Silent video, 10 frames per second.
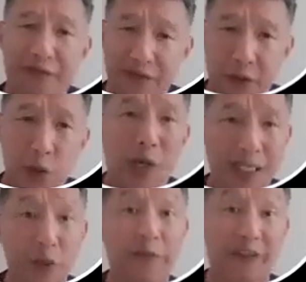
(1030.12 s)
to
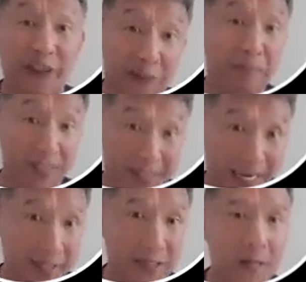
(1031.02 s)

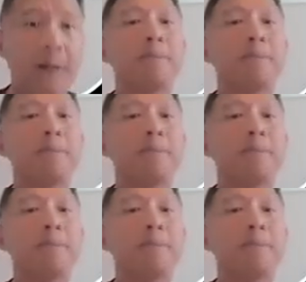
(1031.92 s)
50%.